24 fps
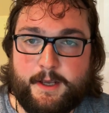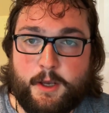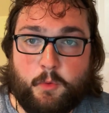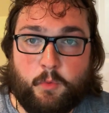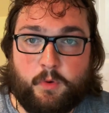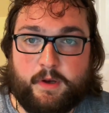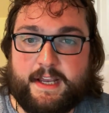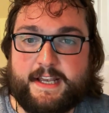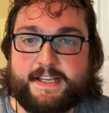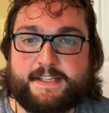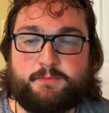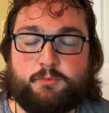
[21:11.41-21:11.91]

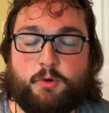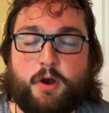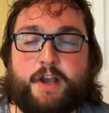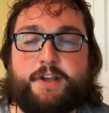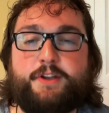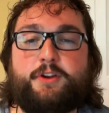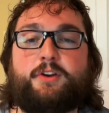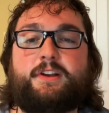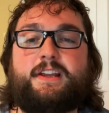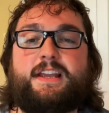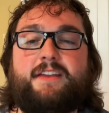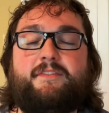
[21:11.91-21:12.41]
Well, guess what?
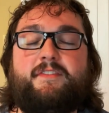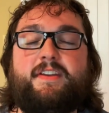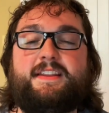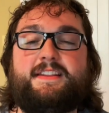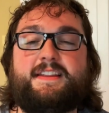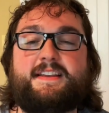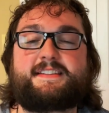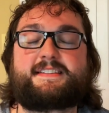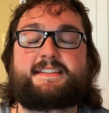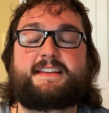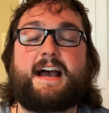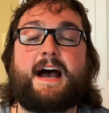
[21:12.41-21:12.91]
You're giving
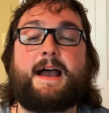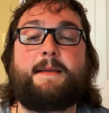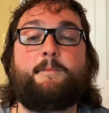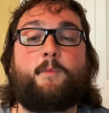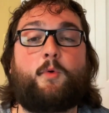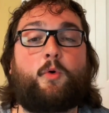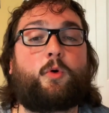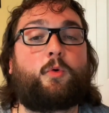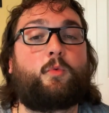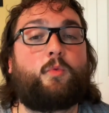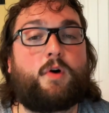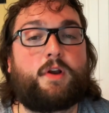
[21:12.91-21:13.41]
this guy
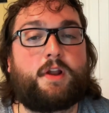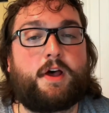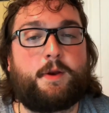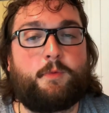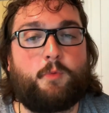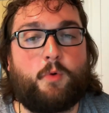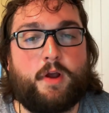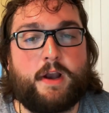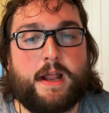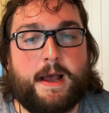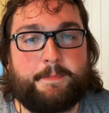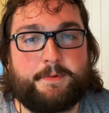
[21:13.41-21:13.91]
more
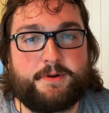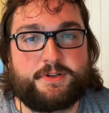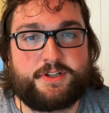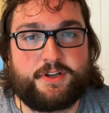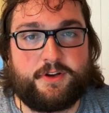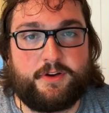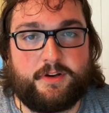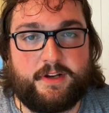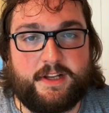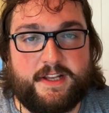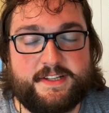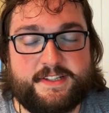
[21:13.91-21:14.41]
one-on-one
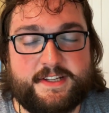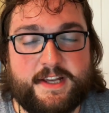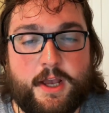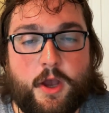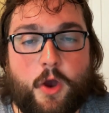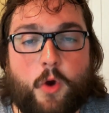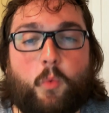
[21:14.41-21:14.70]
opportunities,